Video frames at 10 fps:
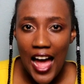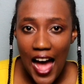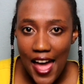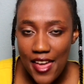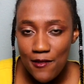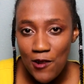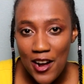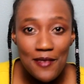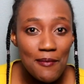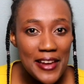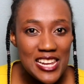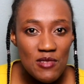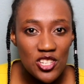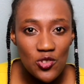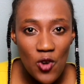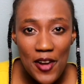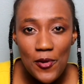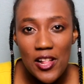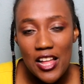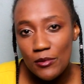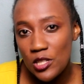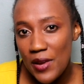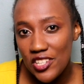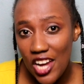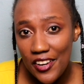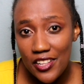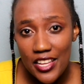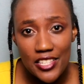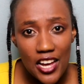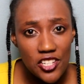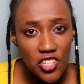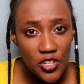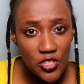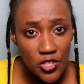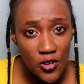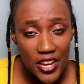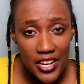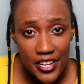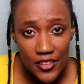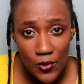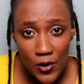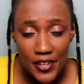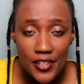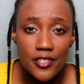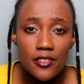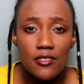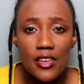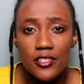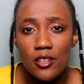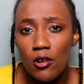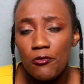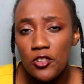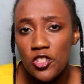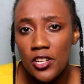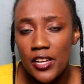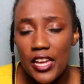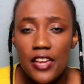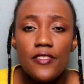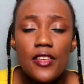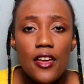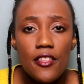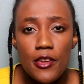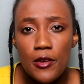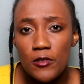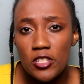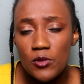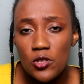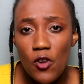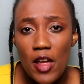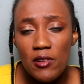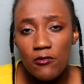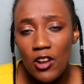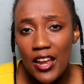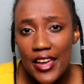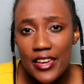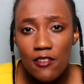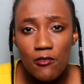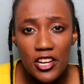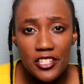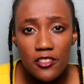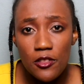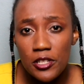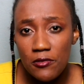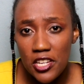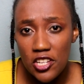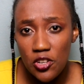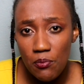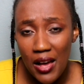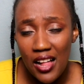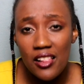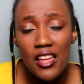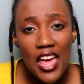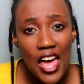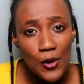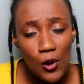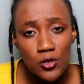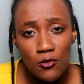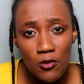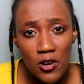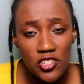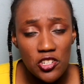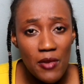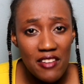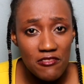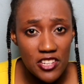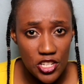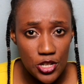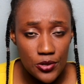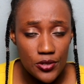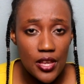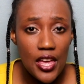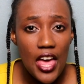Hi everyone, my name is Suren and welcome to my channel as I usher you into your healing and greatness. Thanks a lot for tuning in. Thank you for subscribing, for liking, for hitting the notification bell, and also for watching my videos.